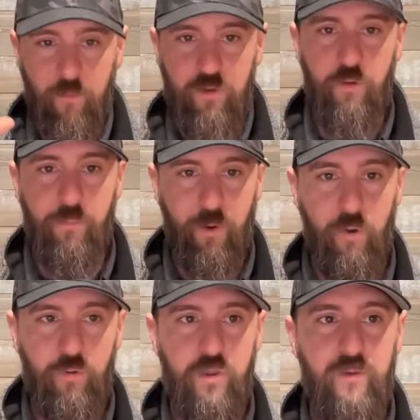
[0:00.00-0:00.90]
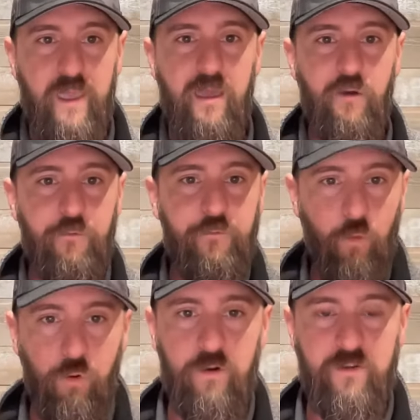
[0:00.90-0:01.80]
when you're broke, you can't
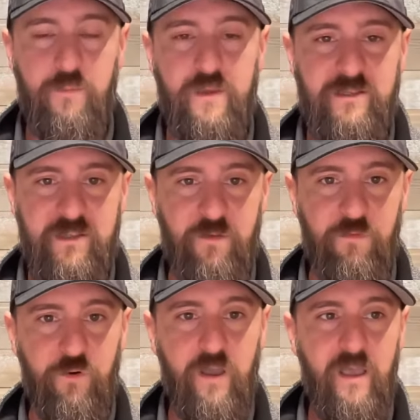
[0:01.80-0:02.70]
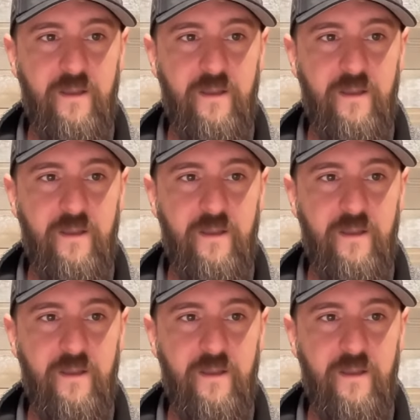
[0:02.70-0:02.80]
afford to be civil,